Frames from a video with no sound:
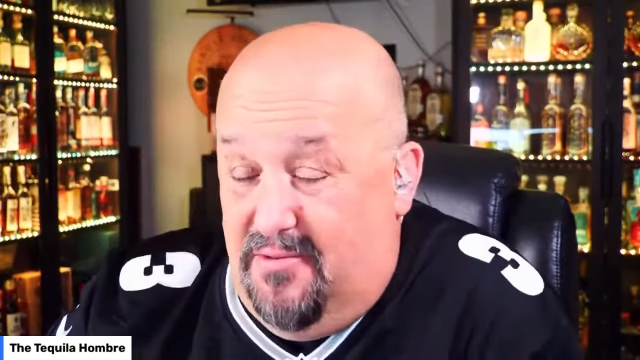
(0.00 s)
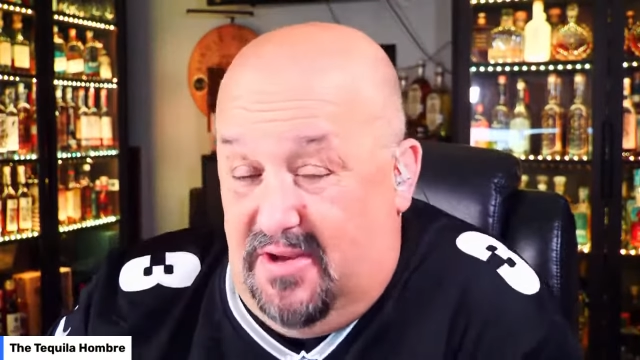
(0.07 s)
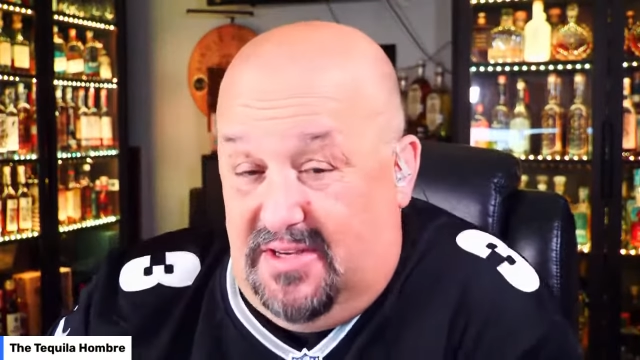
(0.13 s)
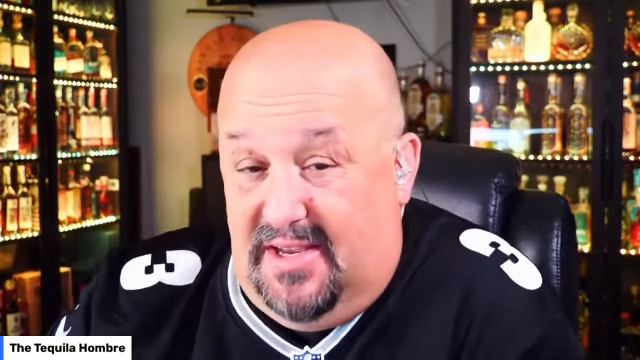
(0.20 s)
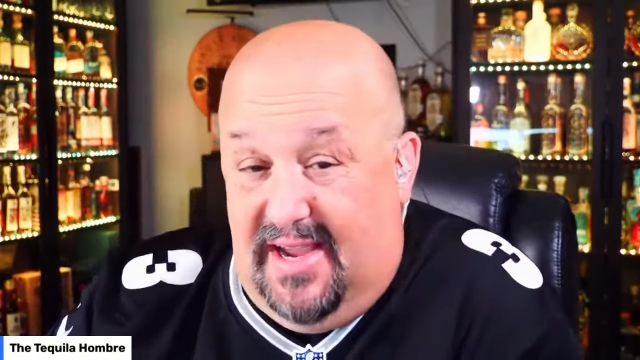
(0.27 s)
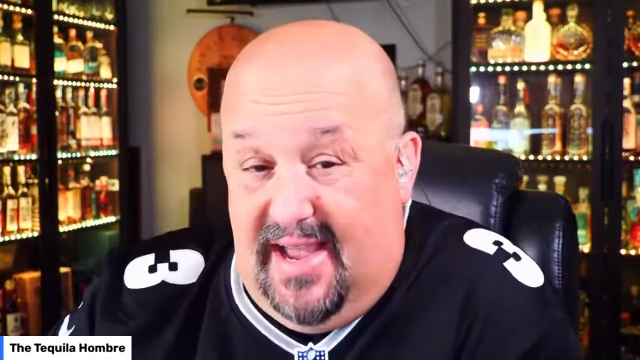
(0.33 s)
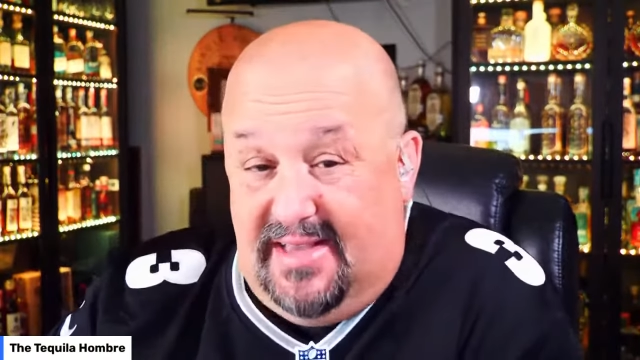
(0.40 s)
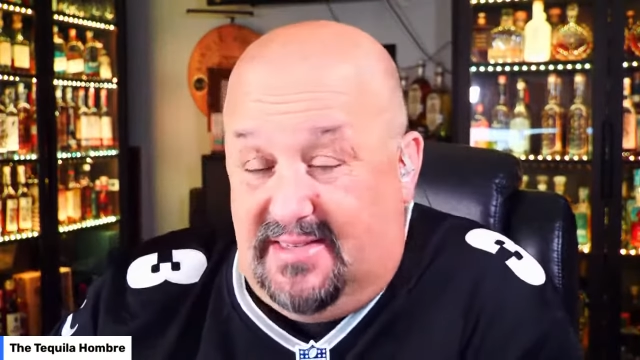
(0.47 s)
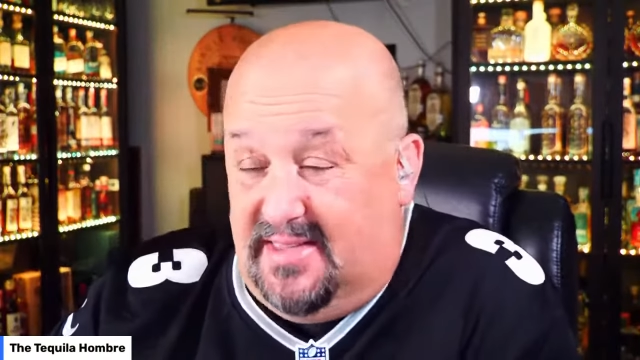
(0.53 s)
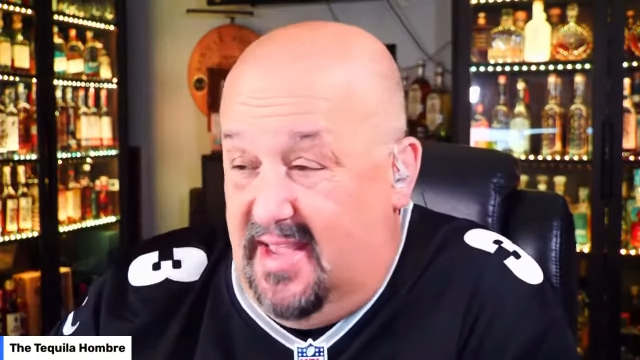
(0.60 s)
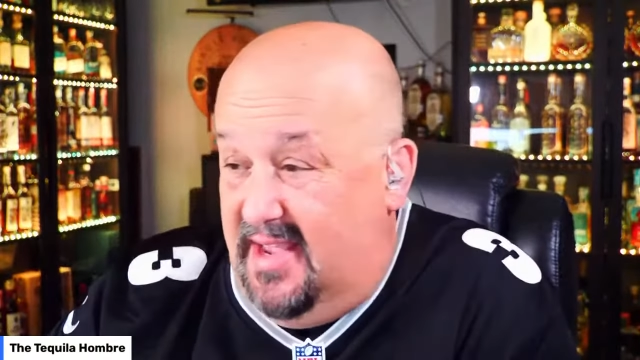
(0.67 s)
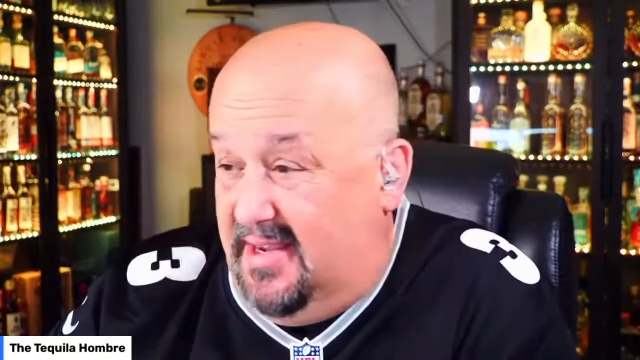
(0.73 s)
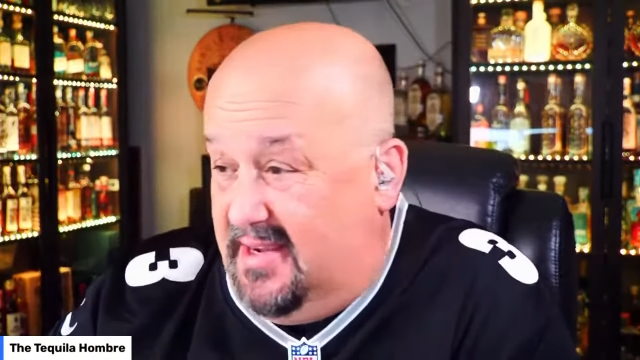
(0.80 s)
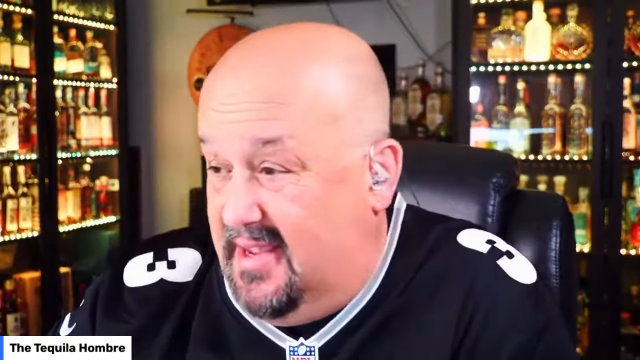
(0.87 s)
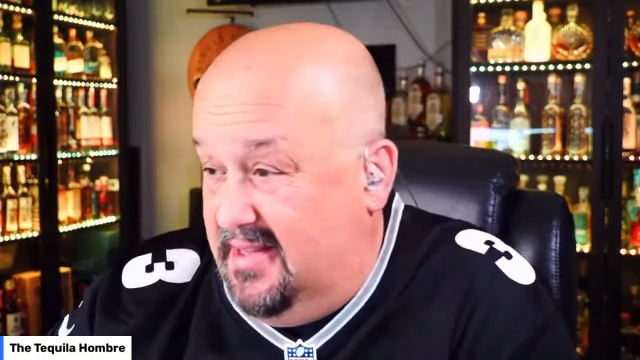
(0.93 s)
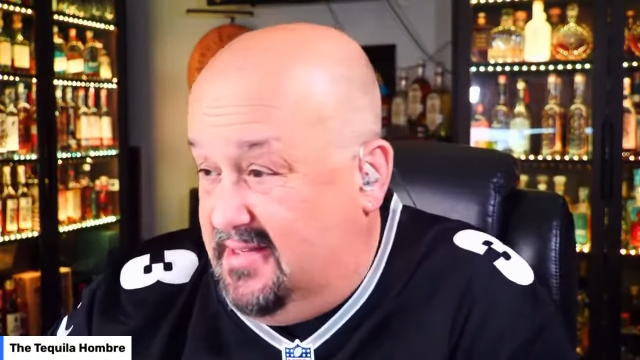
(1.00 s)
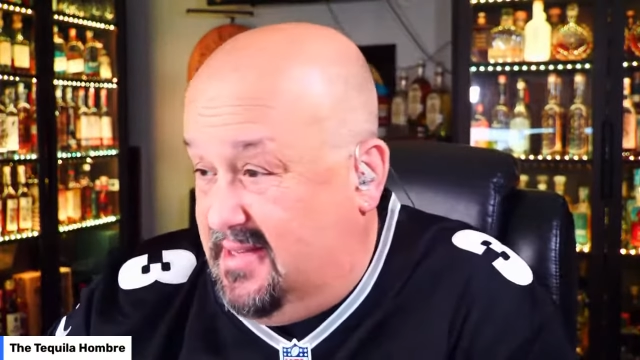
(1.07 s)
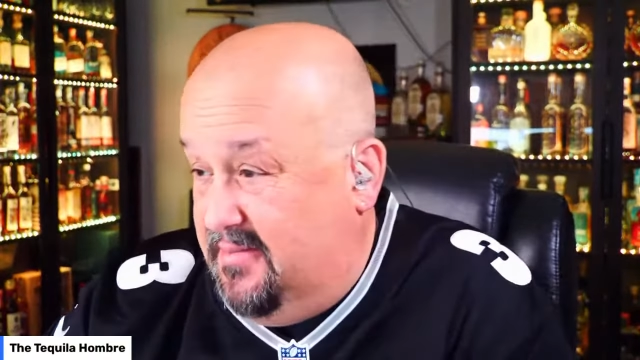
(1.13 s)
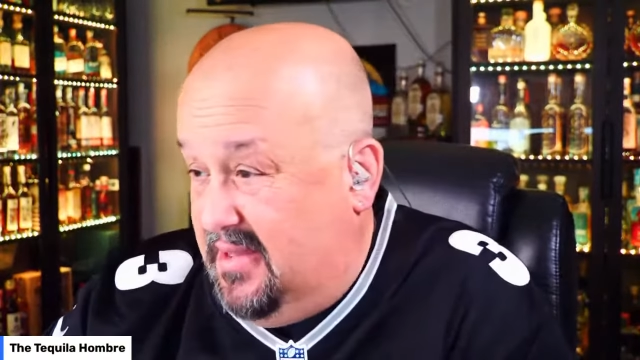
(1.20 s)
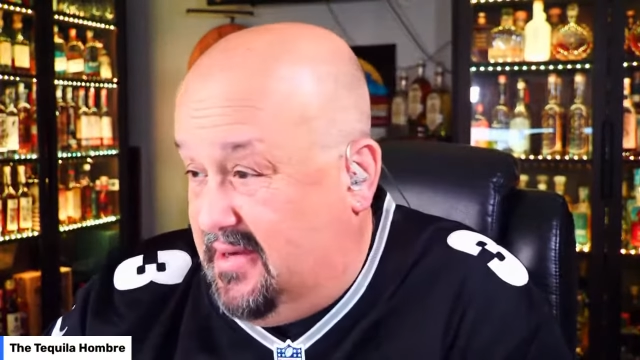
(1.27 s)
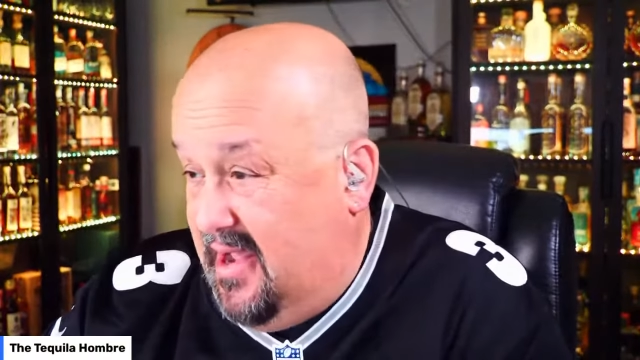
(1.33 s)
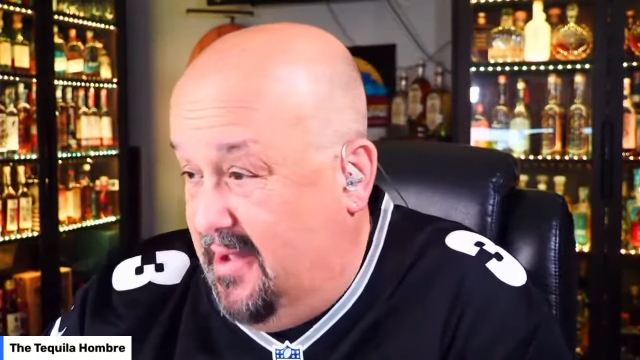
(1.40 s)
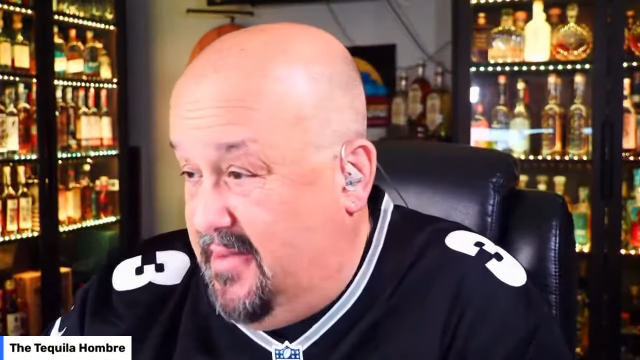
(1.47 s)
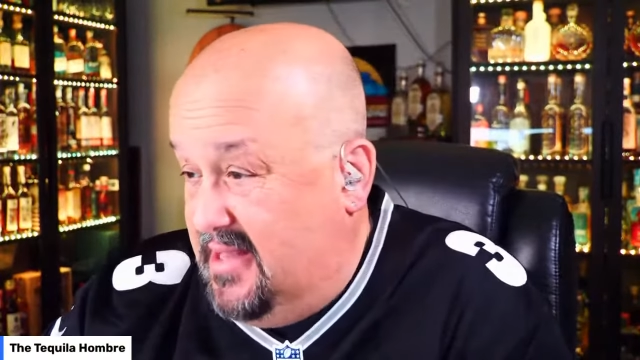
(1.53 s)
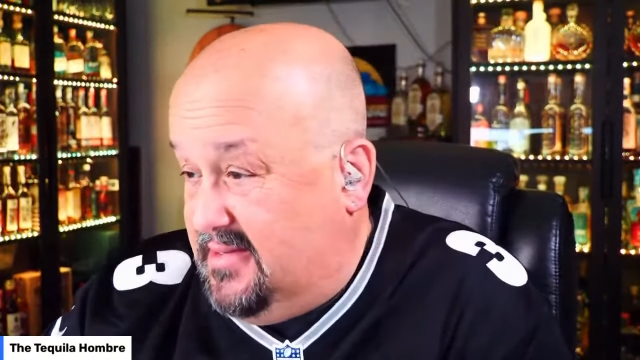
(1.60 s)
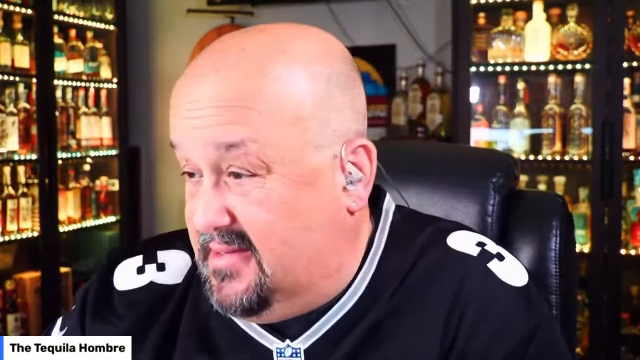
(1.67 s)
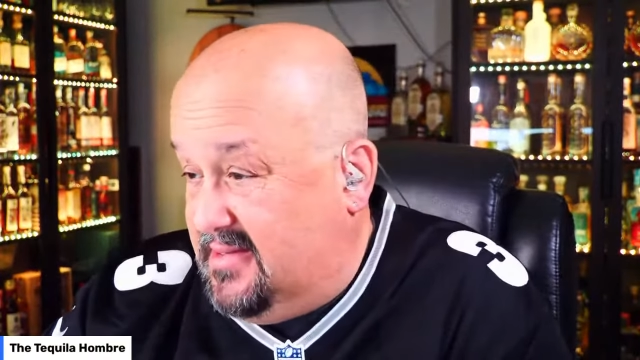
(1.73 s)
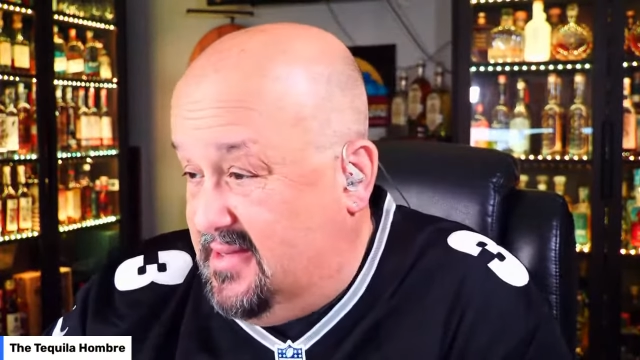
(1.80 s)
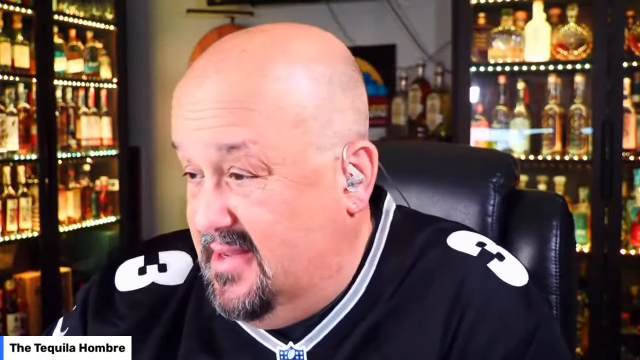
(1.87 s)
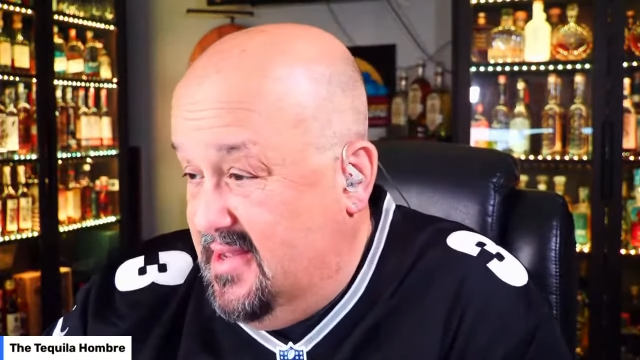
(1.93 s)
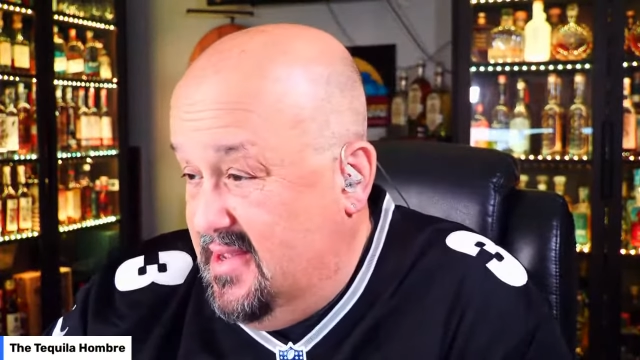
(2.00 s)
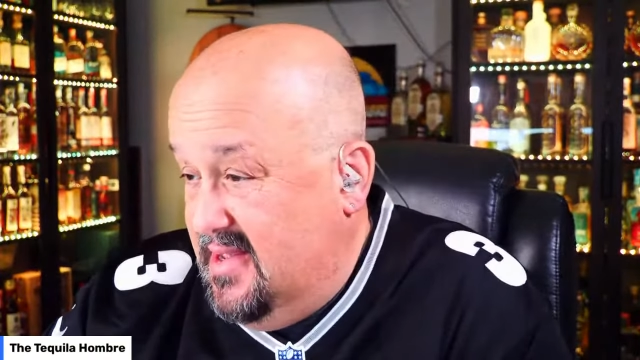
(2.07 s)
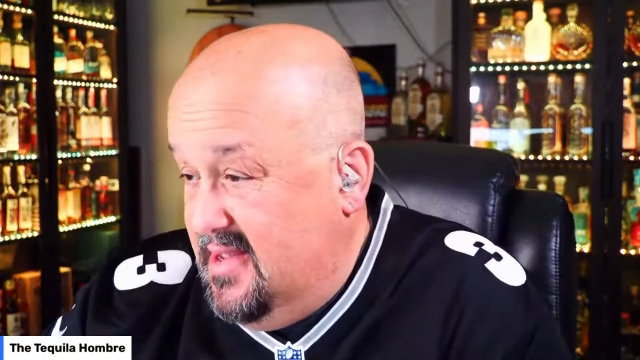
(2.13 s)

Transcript: what you guys think in some of the comments.